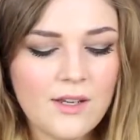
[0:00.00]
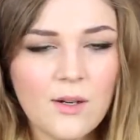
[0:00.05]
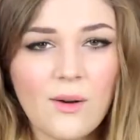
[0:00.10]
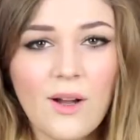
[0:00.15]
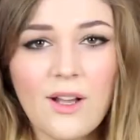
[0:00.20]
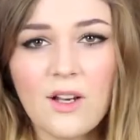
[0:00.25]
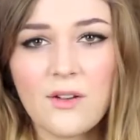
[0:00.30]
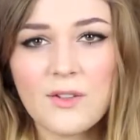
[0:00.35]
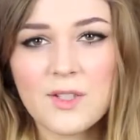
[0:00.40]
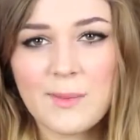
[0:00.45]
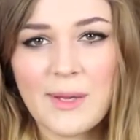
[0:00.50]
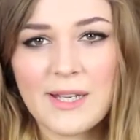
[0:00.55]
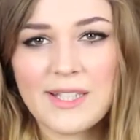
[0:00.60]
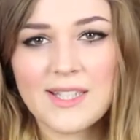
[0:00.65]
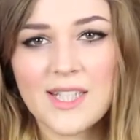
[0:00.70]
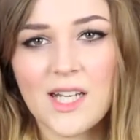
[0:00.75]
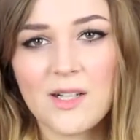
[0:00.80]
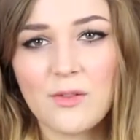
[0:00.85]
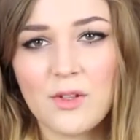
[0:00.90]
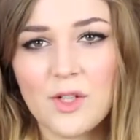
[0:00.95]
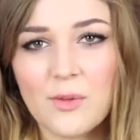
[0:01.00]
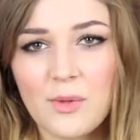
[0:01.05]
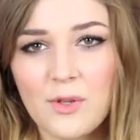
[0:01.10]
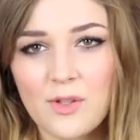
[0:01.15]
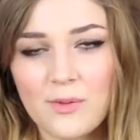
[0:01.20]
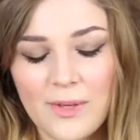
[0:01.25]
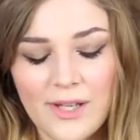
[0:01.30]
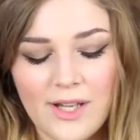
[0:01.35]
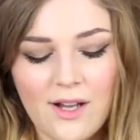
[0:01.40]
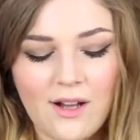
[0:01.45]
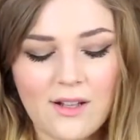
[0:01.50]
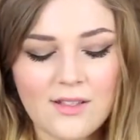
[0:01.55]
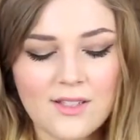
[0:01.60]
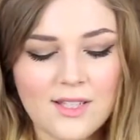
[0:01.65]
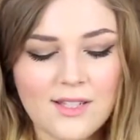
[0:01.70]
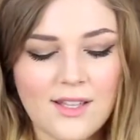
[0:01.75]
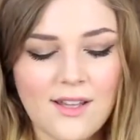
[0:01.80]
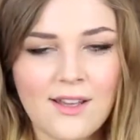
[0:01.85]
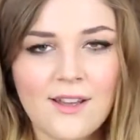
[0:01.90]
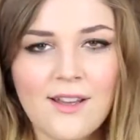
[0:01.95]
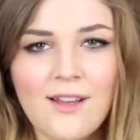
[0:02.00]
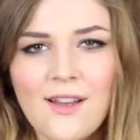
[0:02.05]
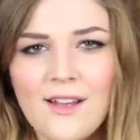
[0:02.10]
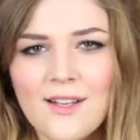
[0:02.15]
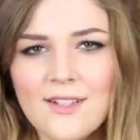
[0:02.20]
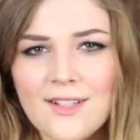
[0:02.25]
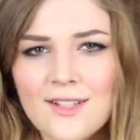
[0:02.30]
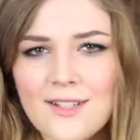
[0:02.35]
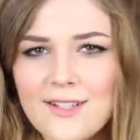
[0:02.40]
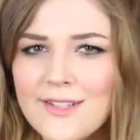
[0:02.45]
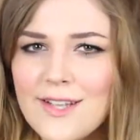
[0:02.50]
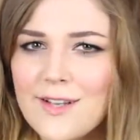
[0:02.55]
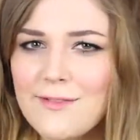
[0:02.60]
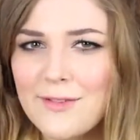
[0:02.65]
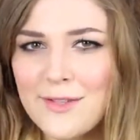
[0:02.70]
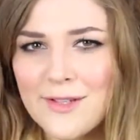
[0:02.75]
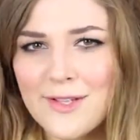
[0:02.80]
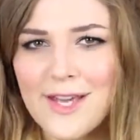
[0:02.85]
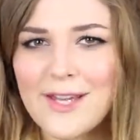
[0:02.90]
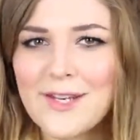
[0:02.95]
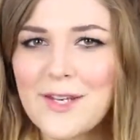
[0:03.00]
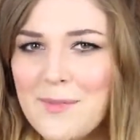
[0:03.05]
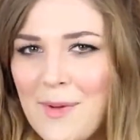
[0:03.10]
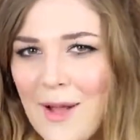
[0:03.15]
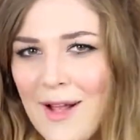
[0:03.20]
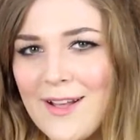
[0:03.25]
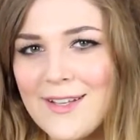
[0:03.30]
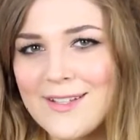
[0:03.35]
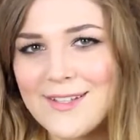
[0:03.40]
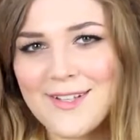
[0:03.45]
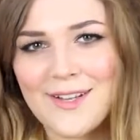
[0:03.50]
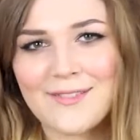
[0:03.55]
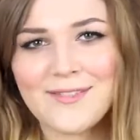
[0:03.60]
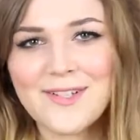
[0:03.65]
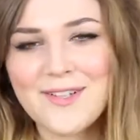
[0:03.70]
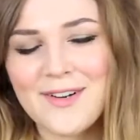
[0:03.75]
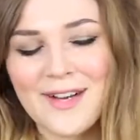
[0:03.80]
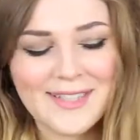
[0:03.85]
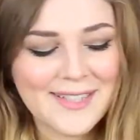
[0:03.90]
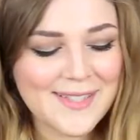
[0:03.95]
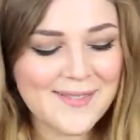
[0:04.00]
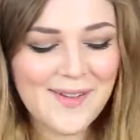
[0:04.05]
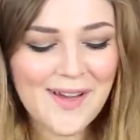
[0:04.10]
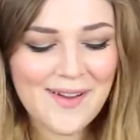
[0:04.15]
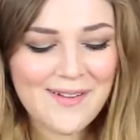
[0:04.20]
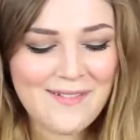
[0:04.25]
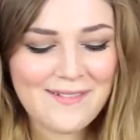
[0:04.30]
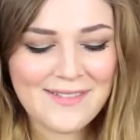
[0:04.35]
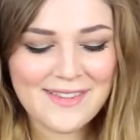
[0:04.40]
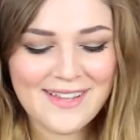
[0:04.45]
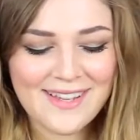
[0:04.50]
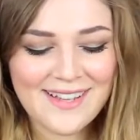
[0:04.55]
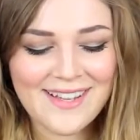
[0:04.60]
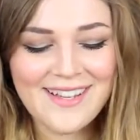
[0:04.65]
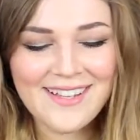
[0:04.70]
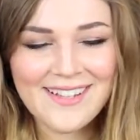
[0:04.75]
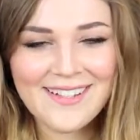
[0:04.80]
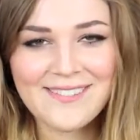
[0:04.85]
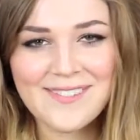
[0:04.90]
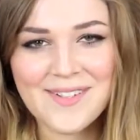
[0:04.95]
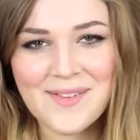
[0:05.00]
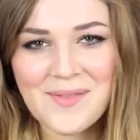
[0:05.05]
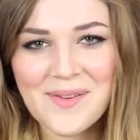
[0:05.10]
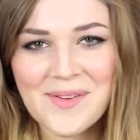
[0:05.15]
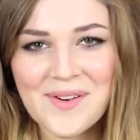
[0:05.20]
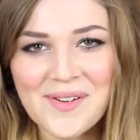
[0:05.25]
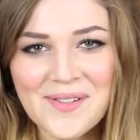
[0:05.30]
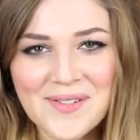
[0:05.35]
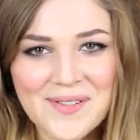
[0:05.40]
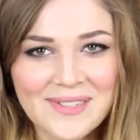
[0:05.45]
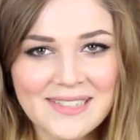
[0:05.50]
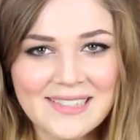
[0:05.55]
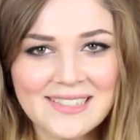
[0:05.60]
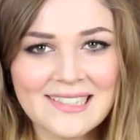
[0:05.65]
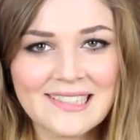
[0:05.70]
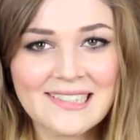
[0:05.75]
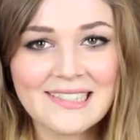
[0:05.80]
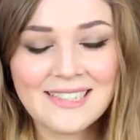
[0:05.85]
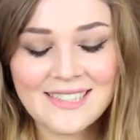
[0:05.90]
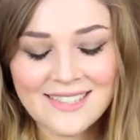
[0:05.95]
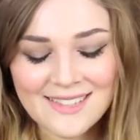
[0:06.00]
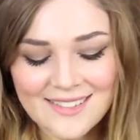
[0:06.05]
Quite a lot of space now. I've already put all my cards in there. So you just love when you get a new purse and you have to transfer everything from your old one.